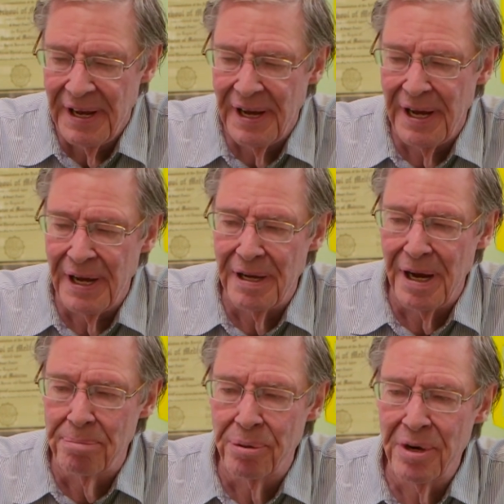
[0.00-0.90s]

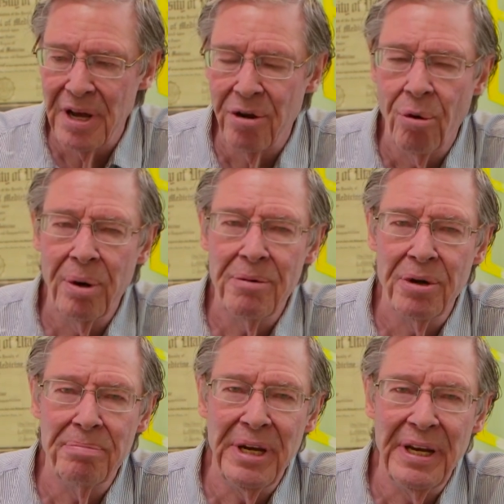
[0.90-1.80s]
I put on a
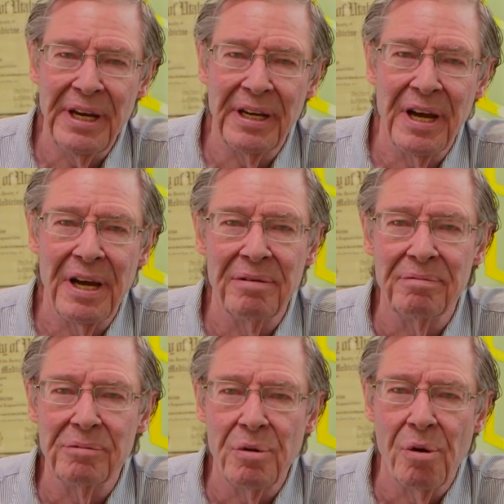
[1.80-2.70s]
hormone meeting
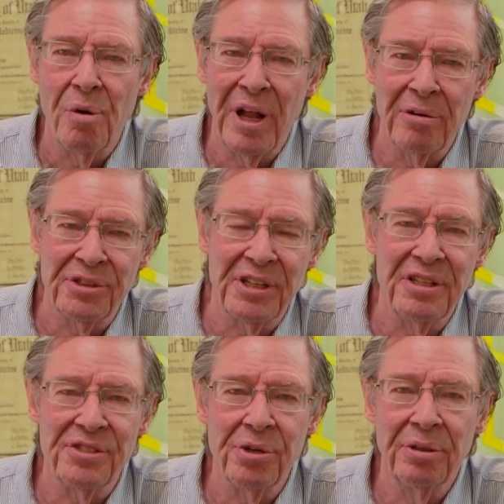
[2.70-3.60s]
while I was a
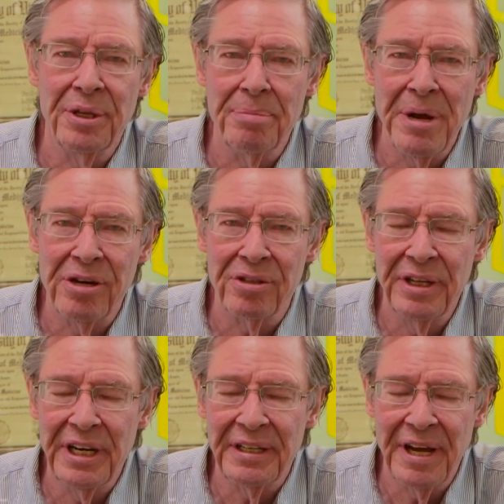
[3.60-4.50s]
consultant at the Mayo
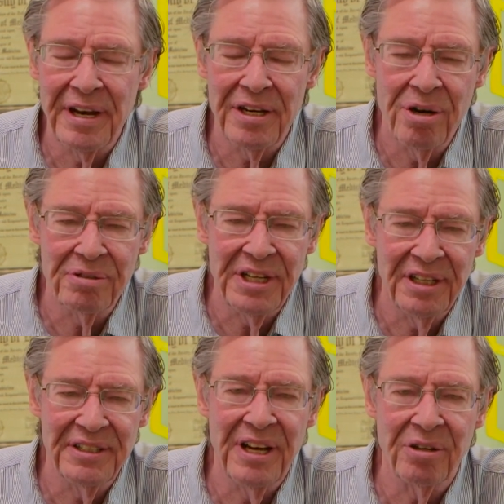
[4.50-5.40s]
Clinic down at Hotel
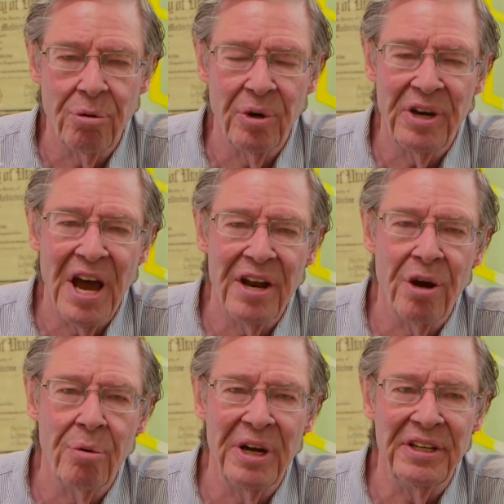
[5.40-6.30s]
Del Coronado
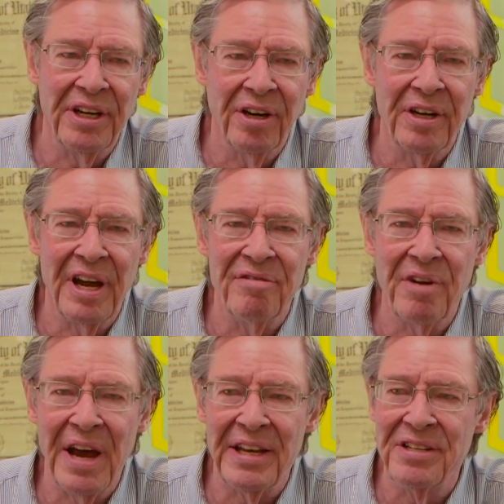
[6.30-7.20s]
one year, and I invited